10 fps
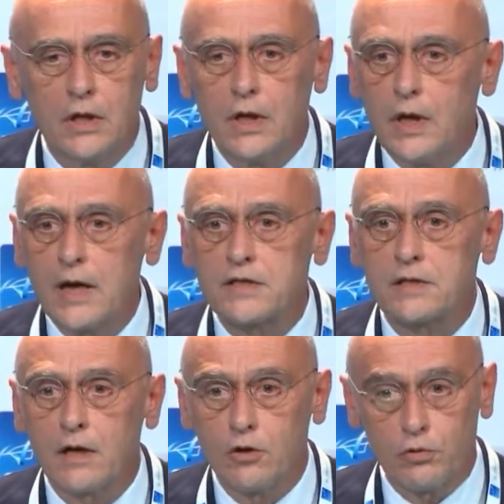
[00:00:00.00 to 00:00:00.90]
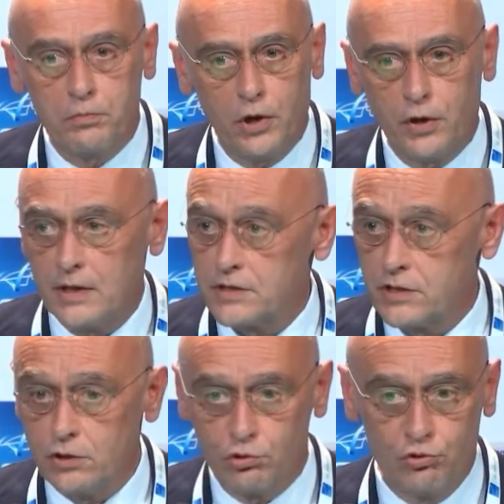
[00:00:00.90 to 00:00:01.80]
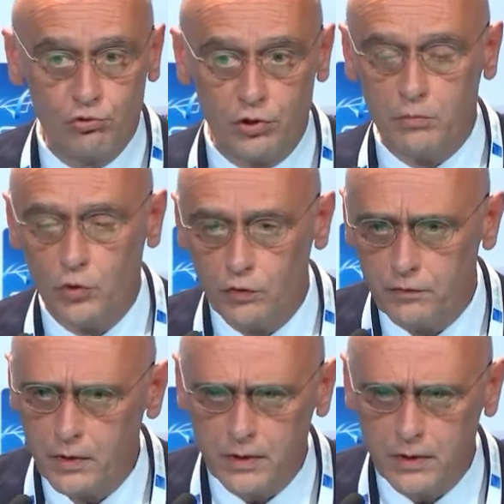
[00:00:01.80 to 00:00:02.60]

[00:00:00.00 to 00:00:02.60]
extracorporeal CO2 removal,